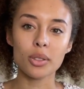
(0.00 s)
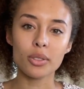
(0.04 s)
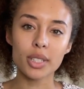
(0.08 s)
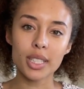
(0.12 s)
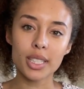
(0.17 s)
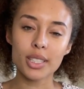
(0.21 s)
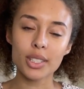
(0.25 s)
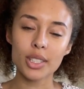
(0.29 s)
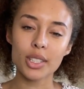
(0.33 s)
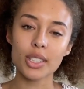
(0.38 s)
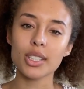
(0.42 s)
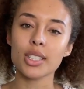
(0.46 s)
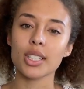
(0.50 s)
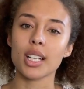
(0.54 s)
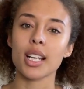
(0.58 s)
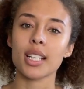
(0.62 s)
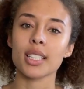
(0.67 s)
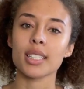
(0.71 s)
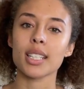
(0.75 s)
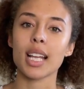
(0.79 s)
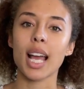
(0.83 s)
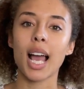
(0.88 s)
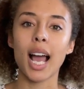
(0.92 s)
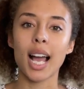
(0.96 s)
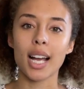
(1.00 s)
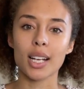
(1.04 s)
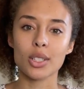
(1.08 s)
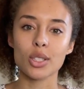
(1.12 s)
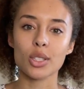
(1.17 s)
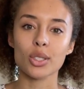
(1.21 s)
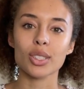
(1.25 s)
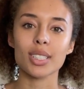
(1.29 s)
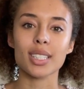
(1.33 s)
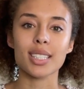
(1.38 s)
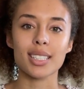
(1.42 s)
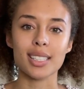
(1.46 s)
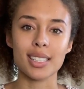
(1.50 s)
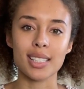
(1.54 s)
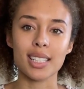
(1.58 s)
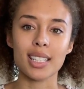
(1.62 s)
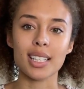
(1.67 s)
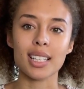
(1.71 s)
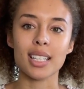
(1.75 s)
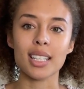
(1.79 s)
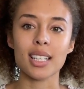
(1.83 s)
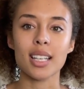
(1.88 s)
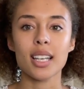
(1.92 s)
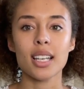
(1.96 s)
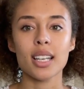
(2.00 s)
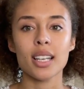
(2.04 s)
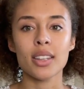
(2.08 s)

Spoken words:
research and actually see